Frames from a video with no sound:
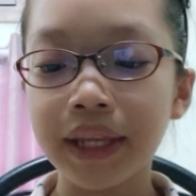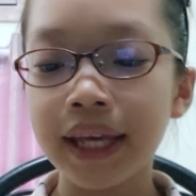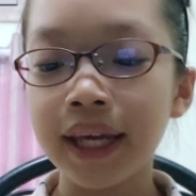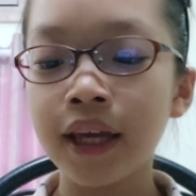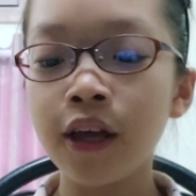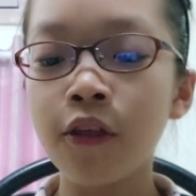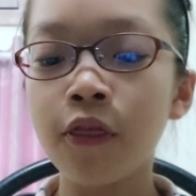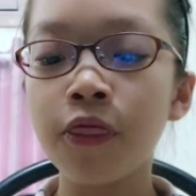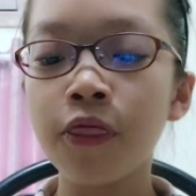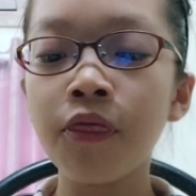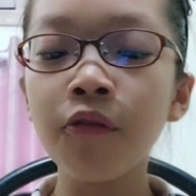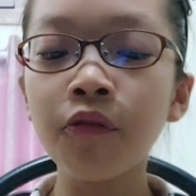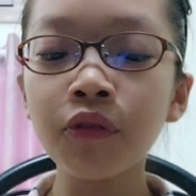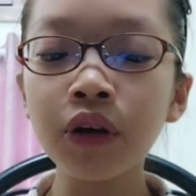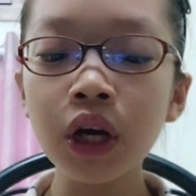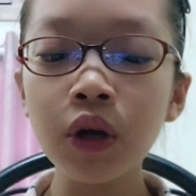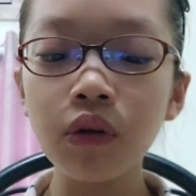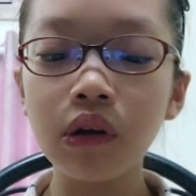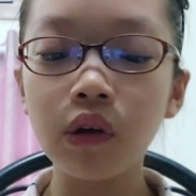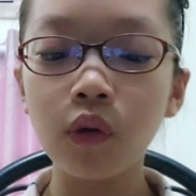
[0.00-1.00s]
He
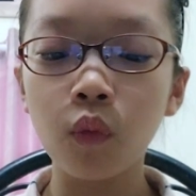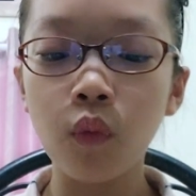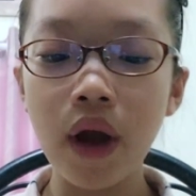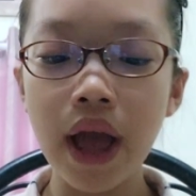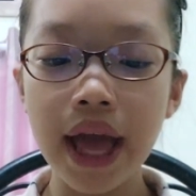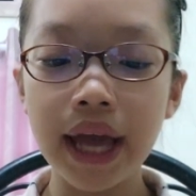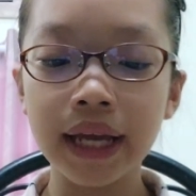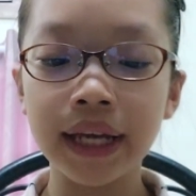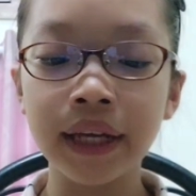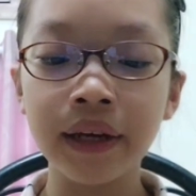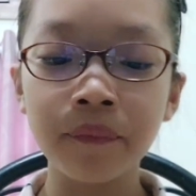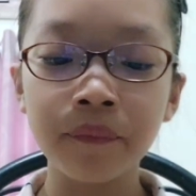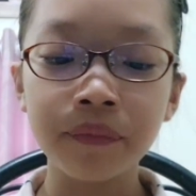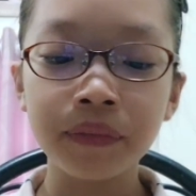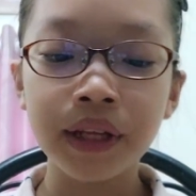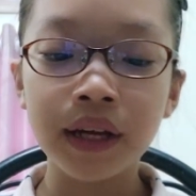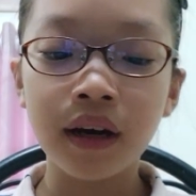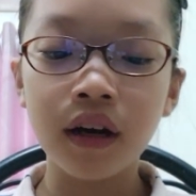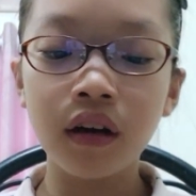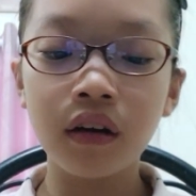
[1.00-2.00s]
threw away
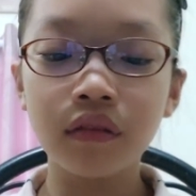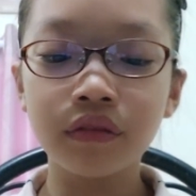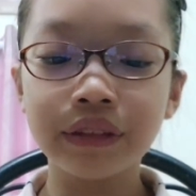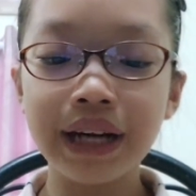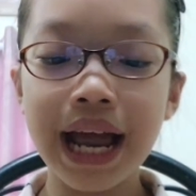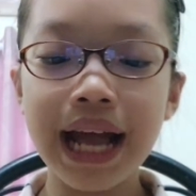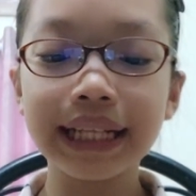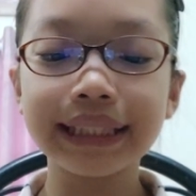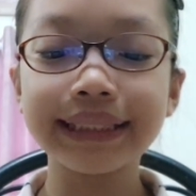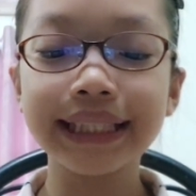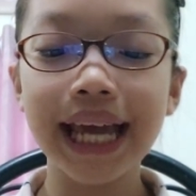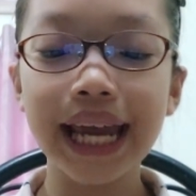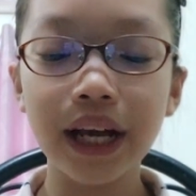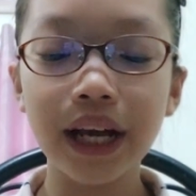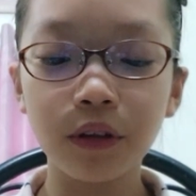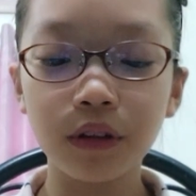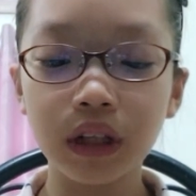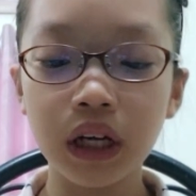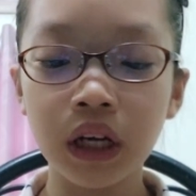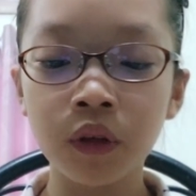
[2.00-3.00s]
a red
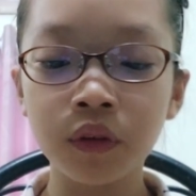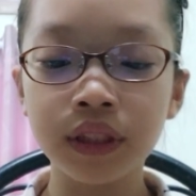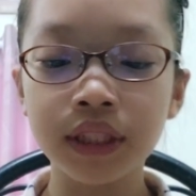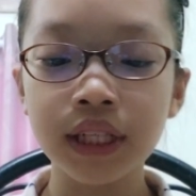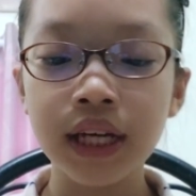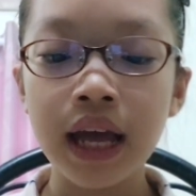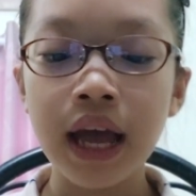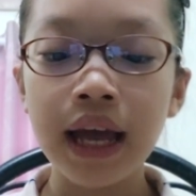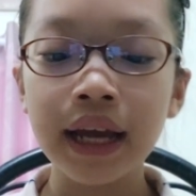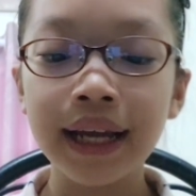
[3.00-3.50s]
tailcoat,